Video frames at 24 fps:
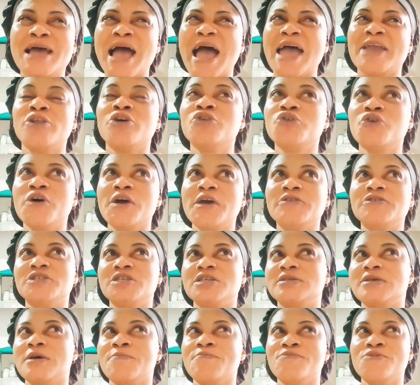I don't know if
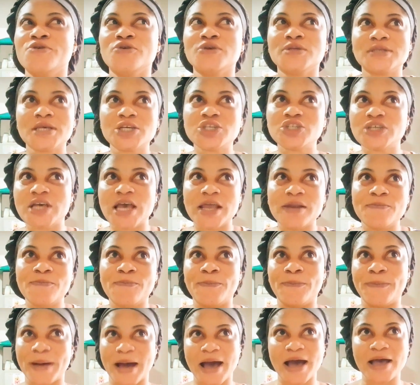she's a musician,
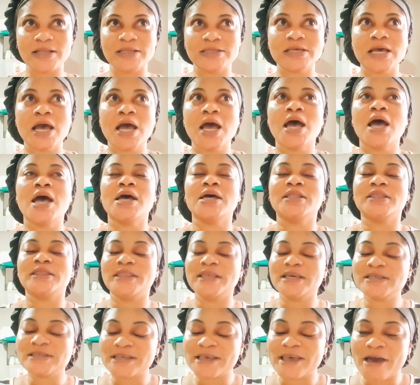but
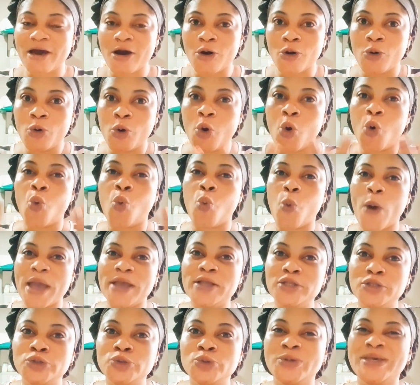this girl
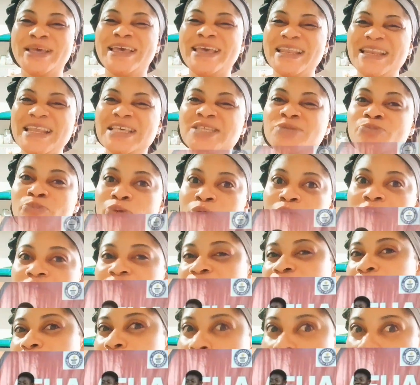went to Guinness Book
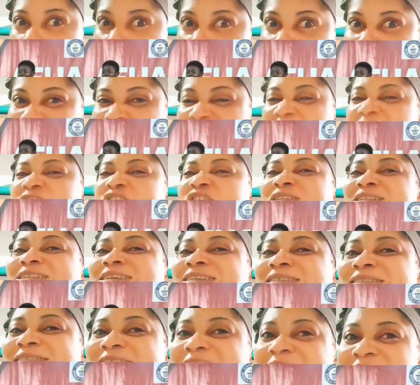of Records, and she
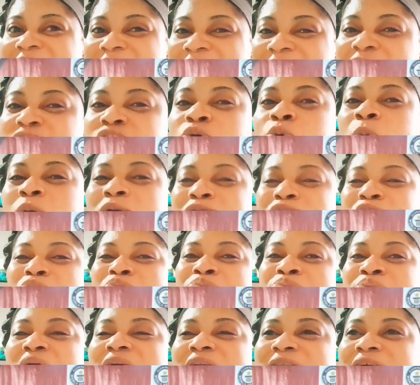decided that she wants to
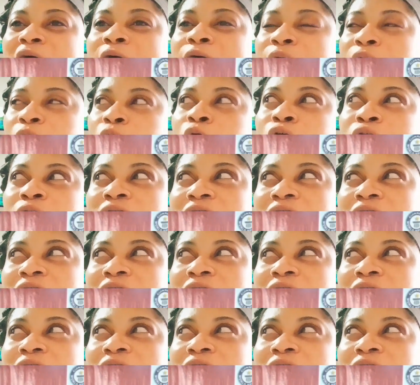break that record